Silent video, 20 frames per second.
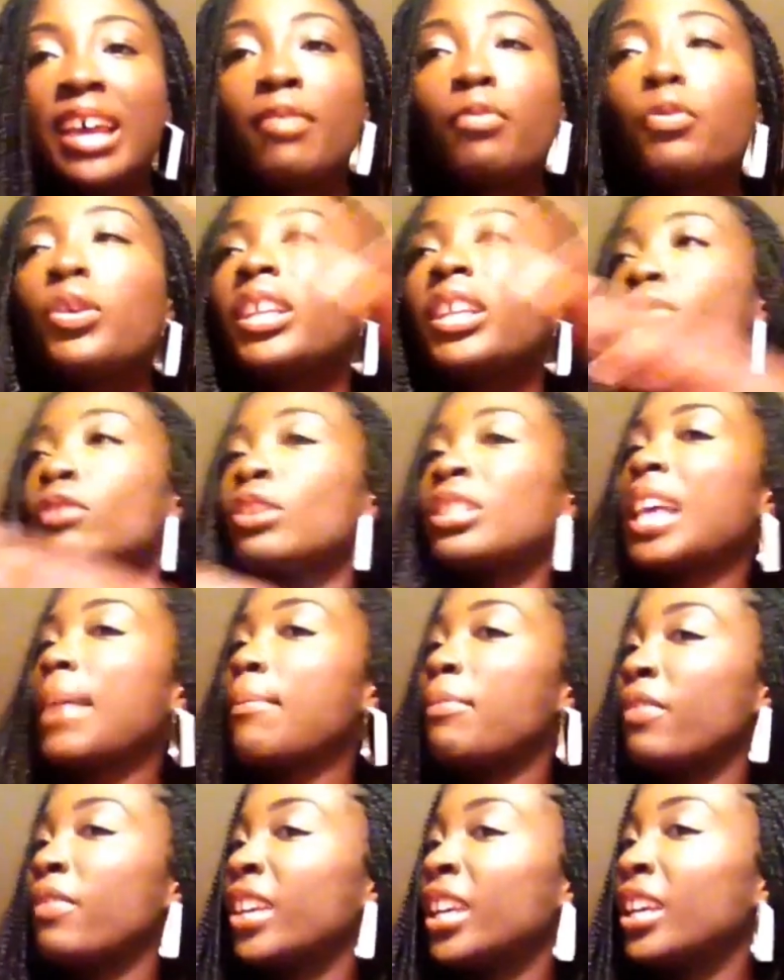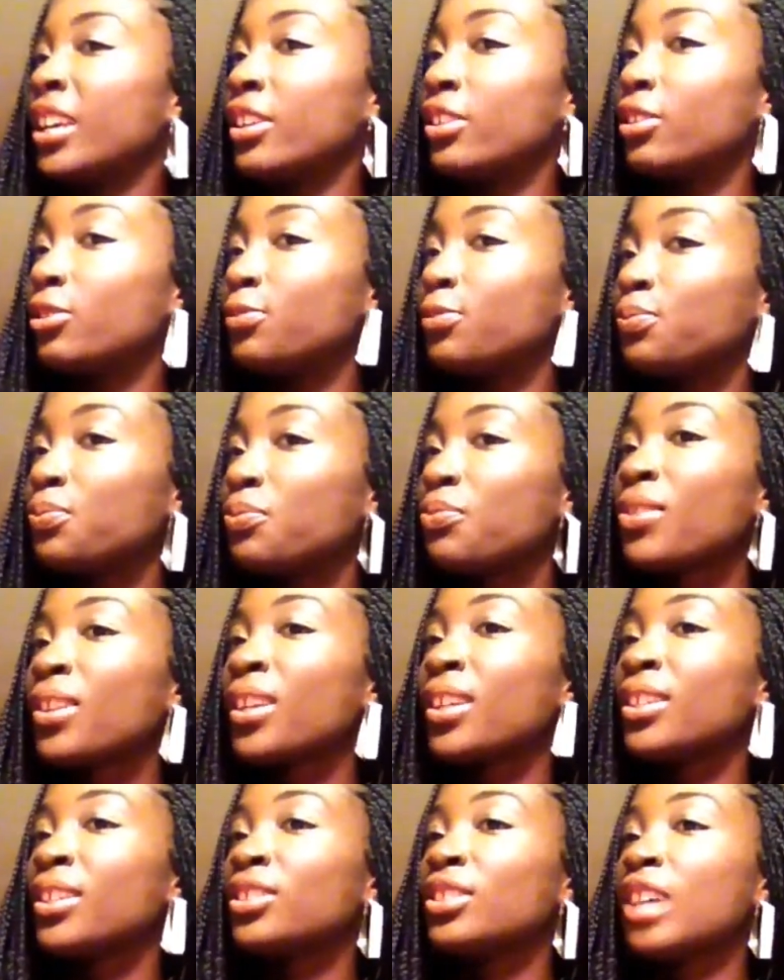we lived on the top of a hill.
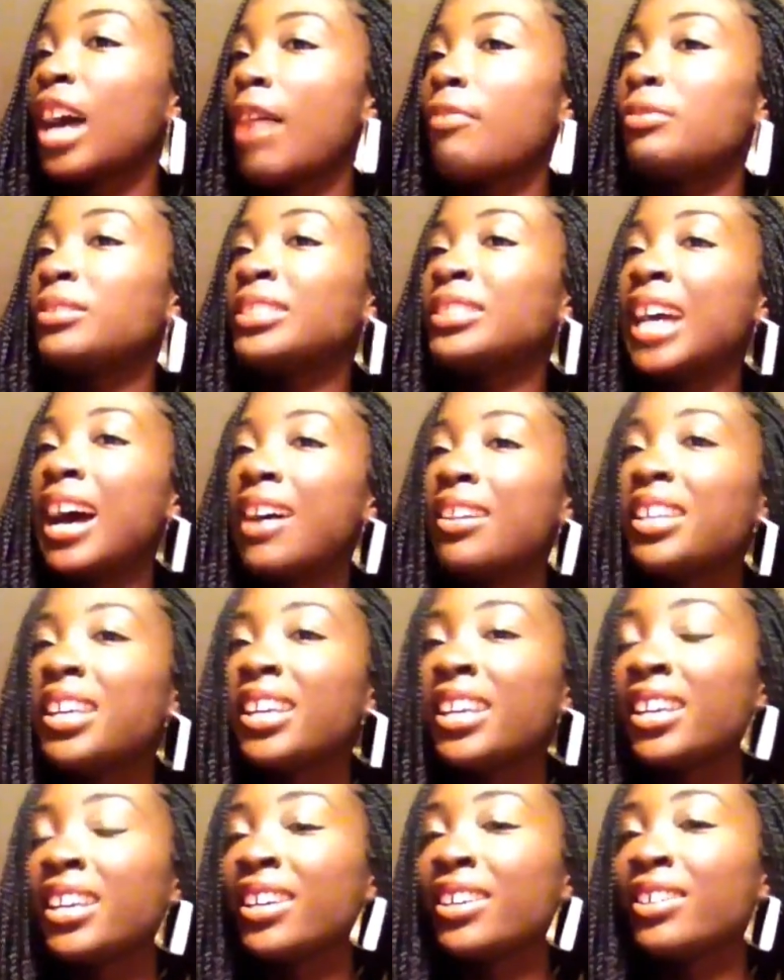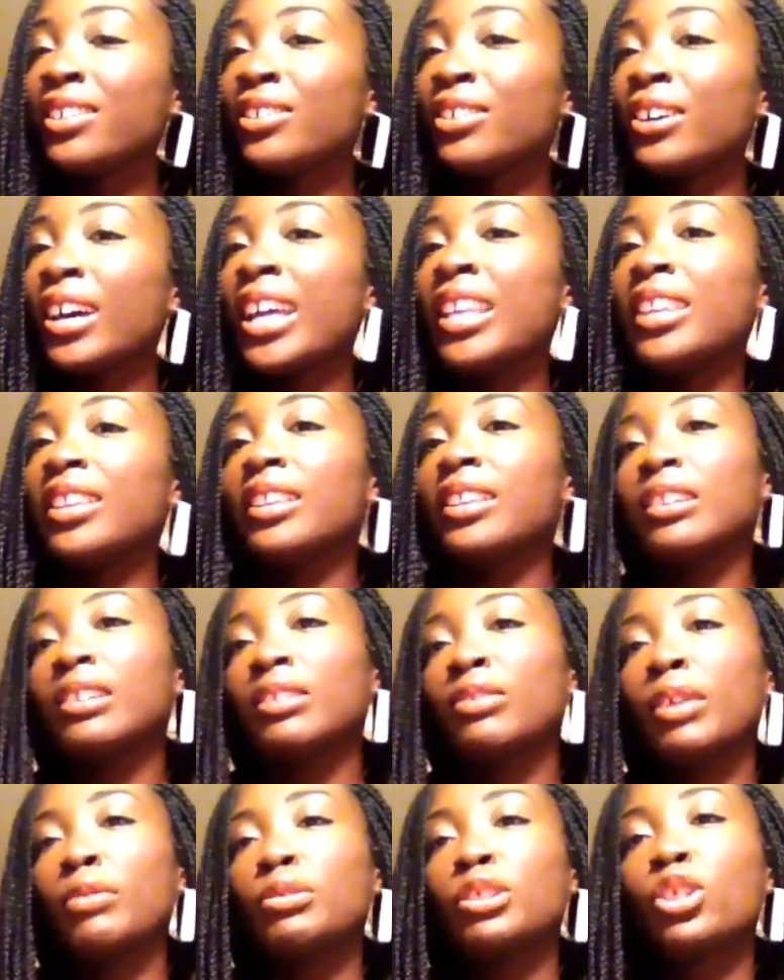So I was down the hill, and
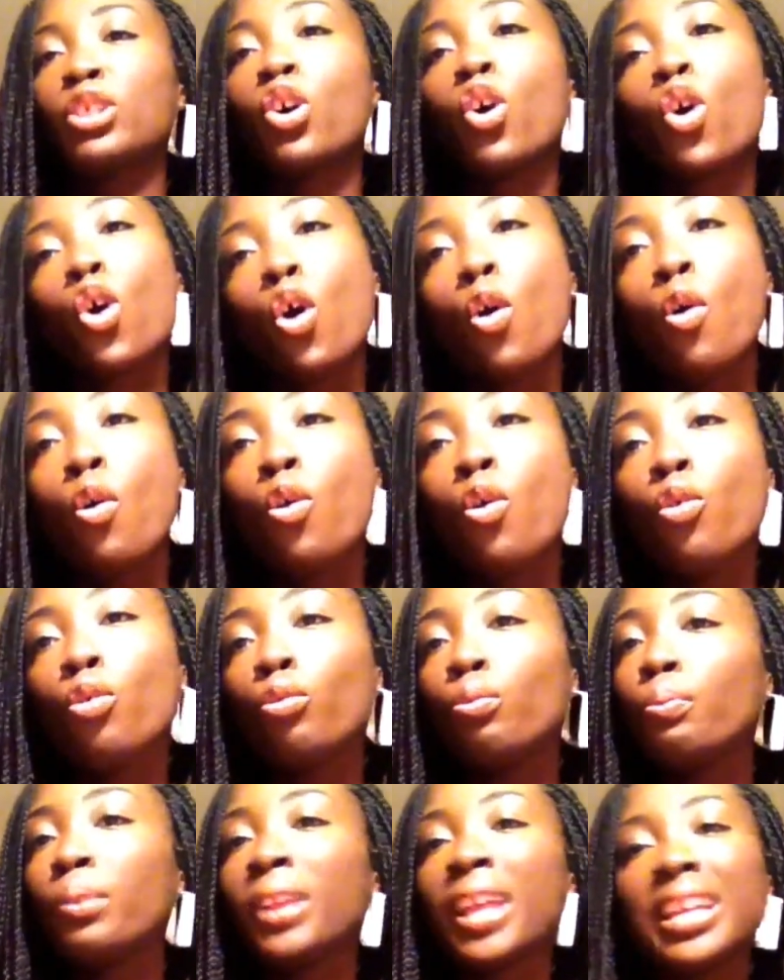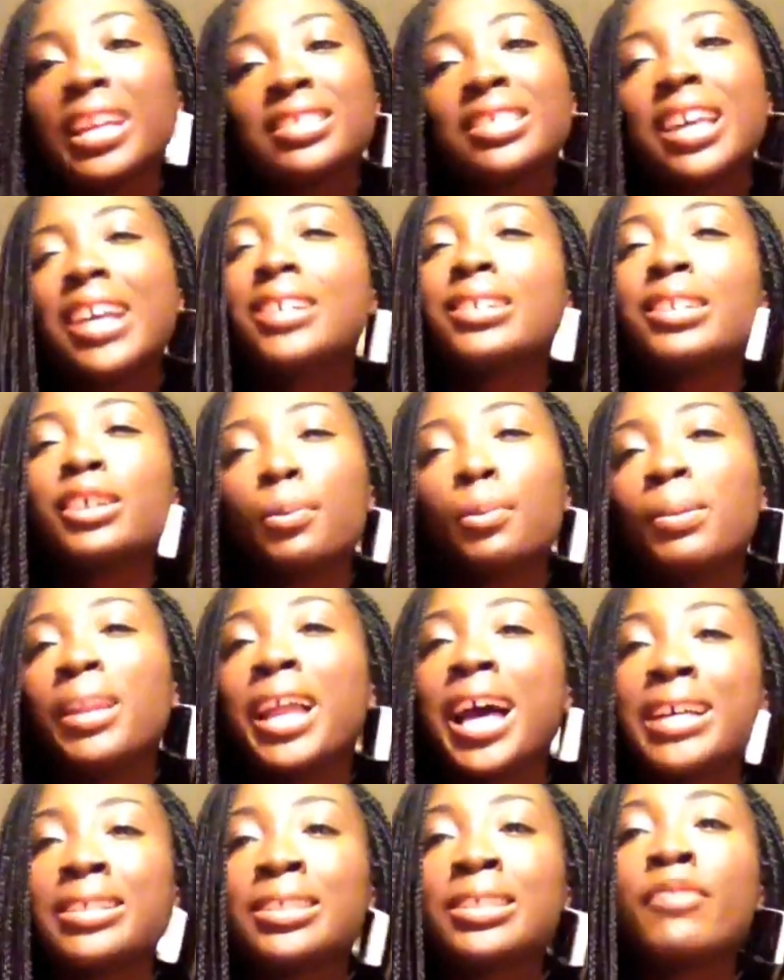there was a cold place, like a little
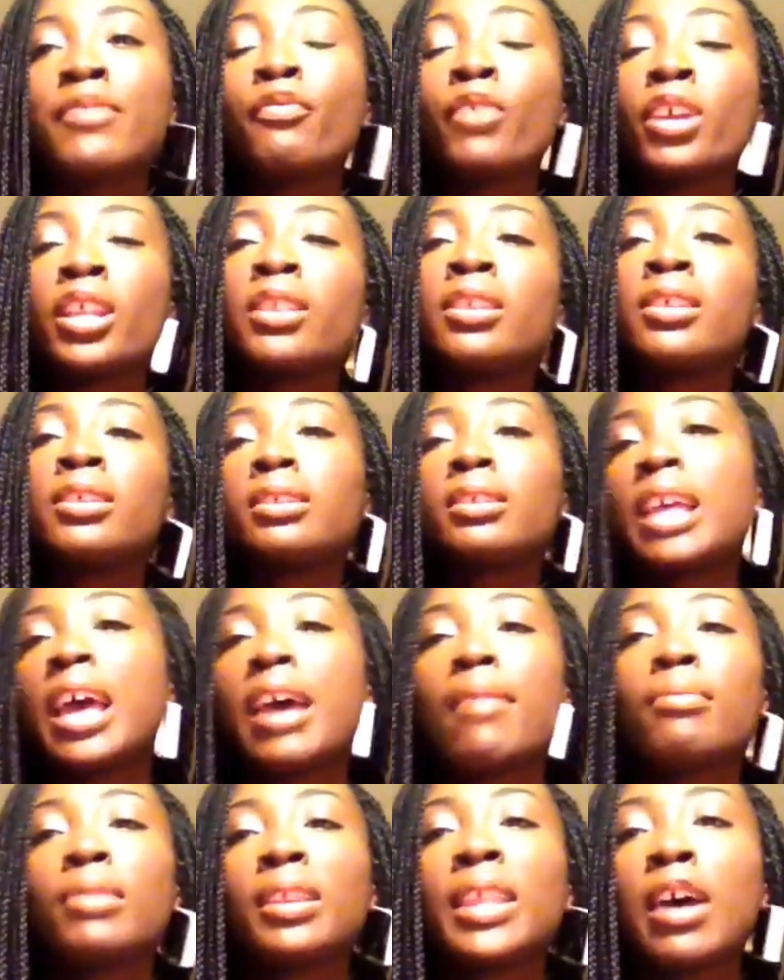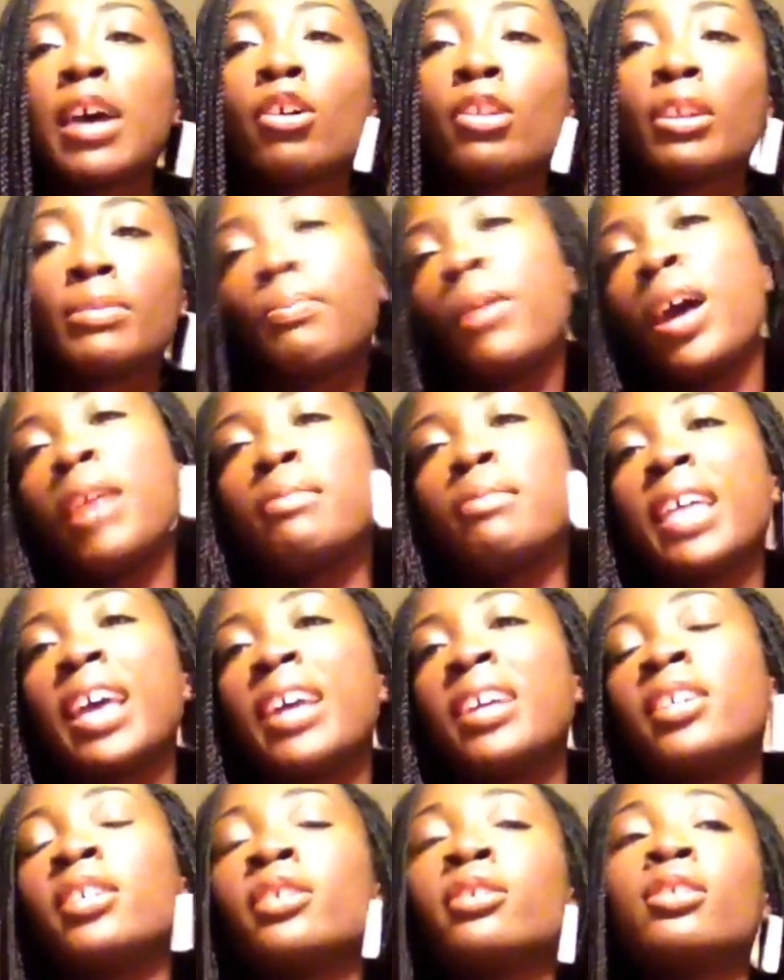plaza in front of that on the bottom of
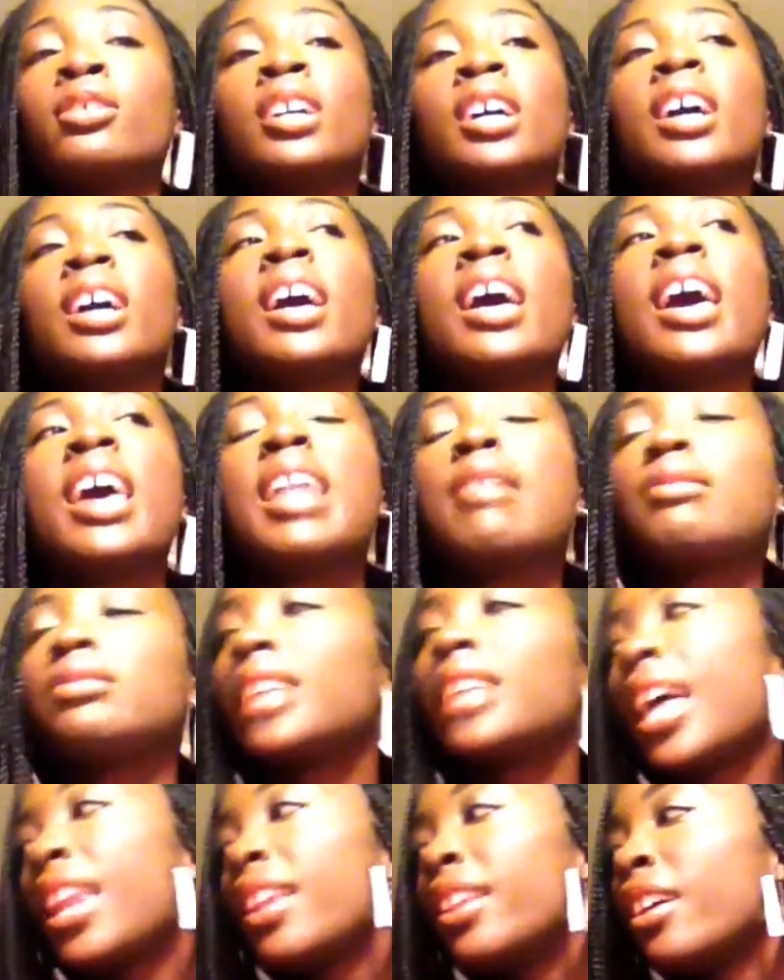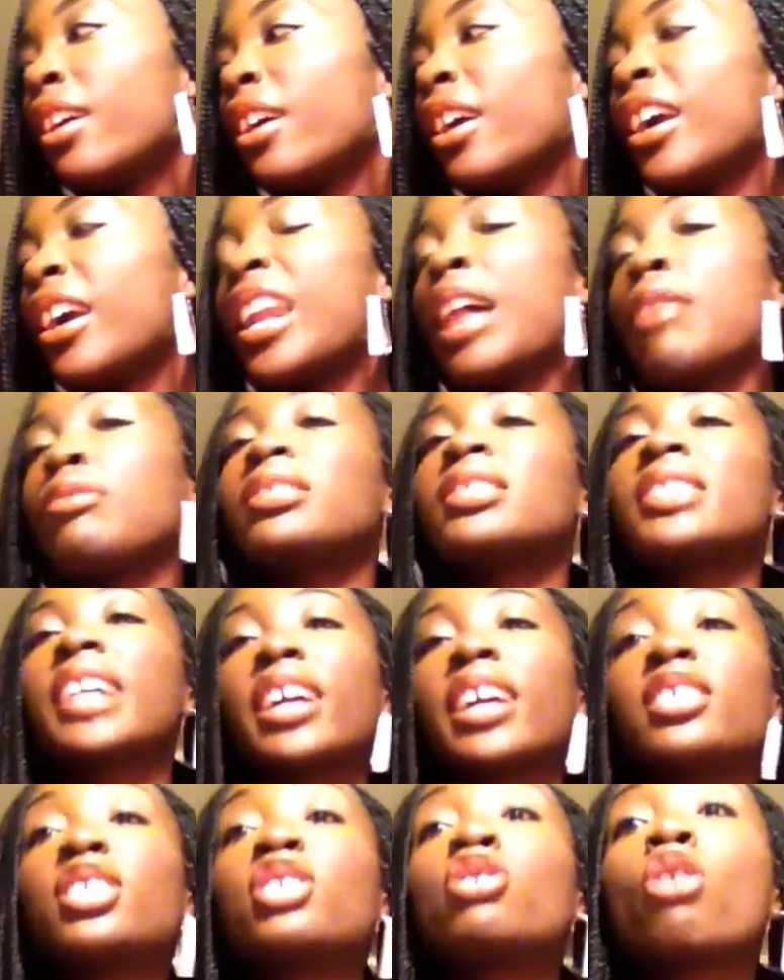that hill. And I was standing there, and I was
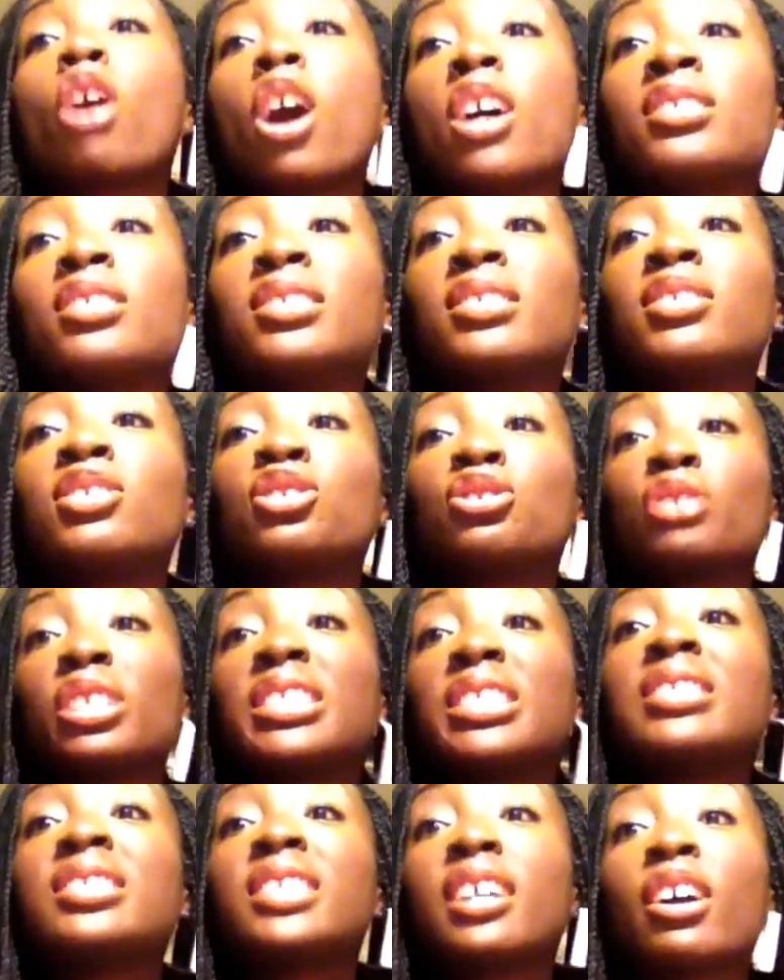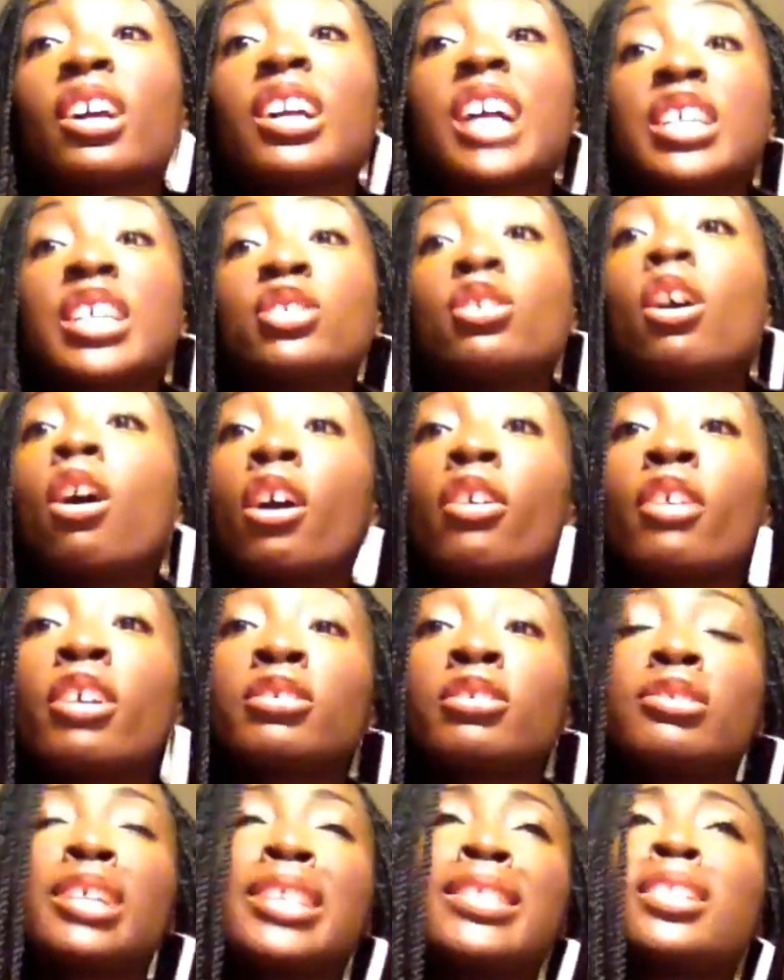scared to cross the street to tell her. I saw her
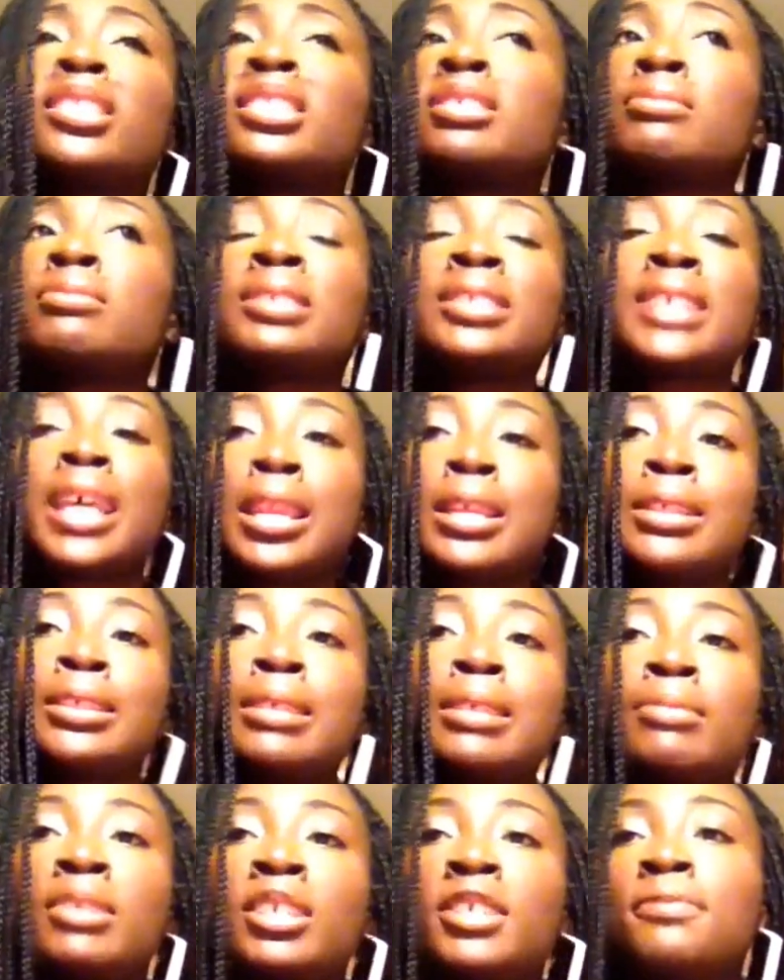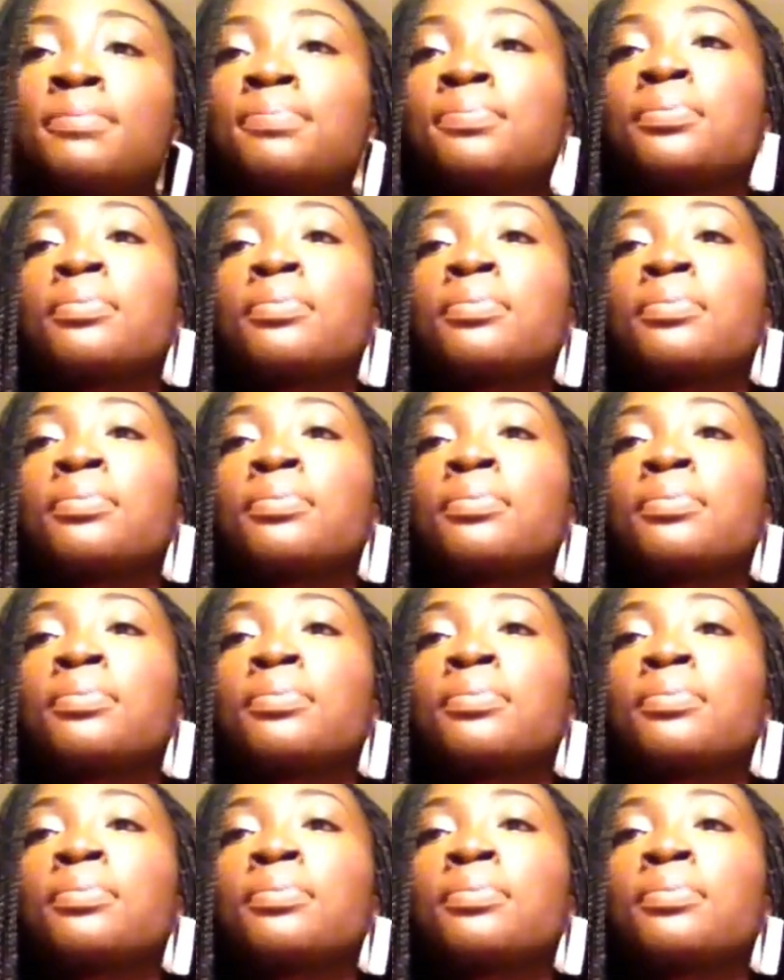across the street. I think she was selling something.